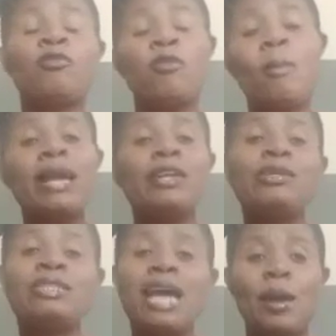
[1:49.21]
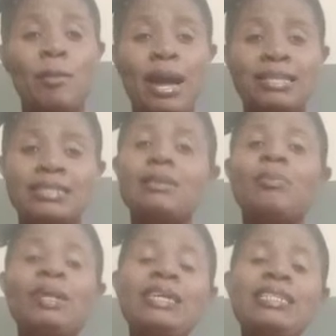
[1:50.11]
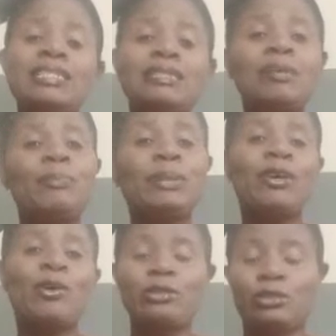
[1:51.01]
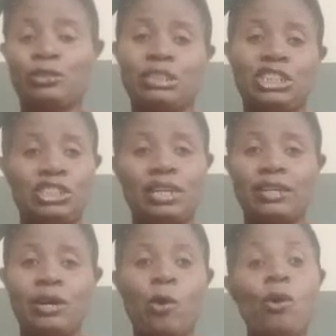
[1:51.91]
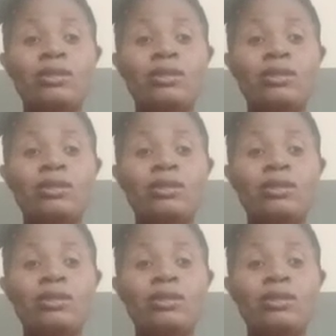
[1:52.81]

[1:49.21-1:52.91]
For my new timers, please simply go through the channel,